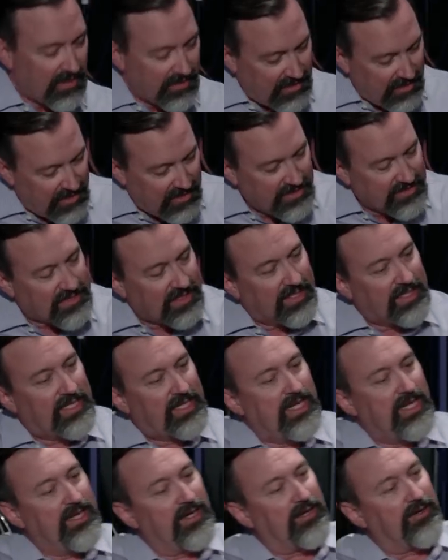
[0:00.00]
that is a
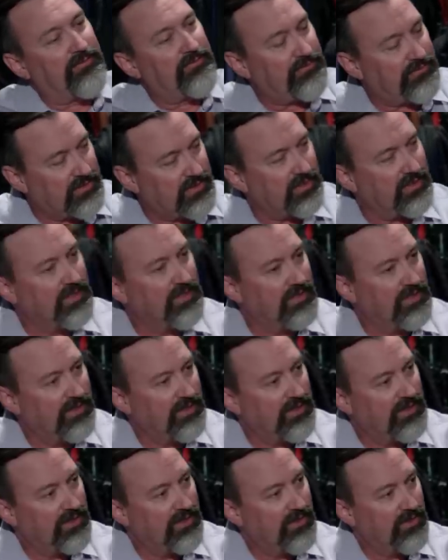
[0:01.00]
gift?
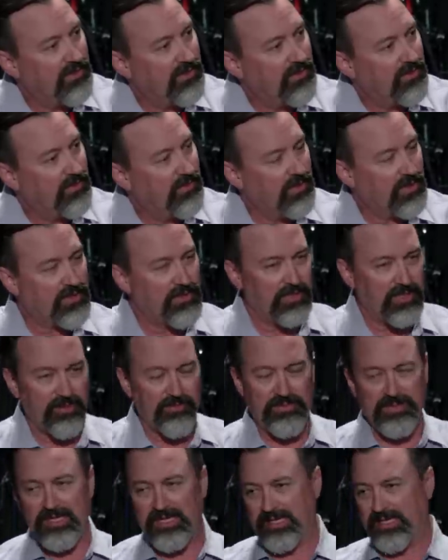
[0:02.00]
What could
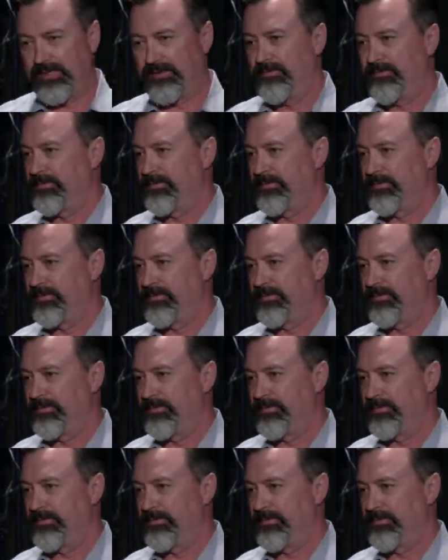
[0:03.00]
it be?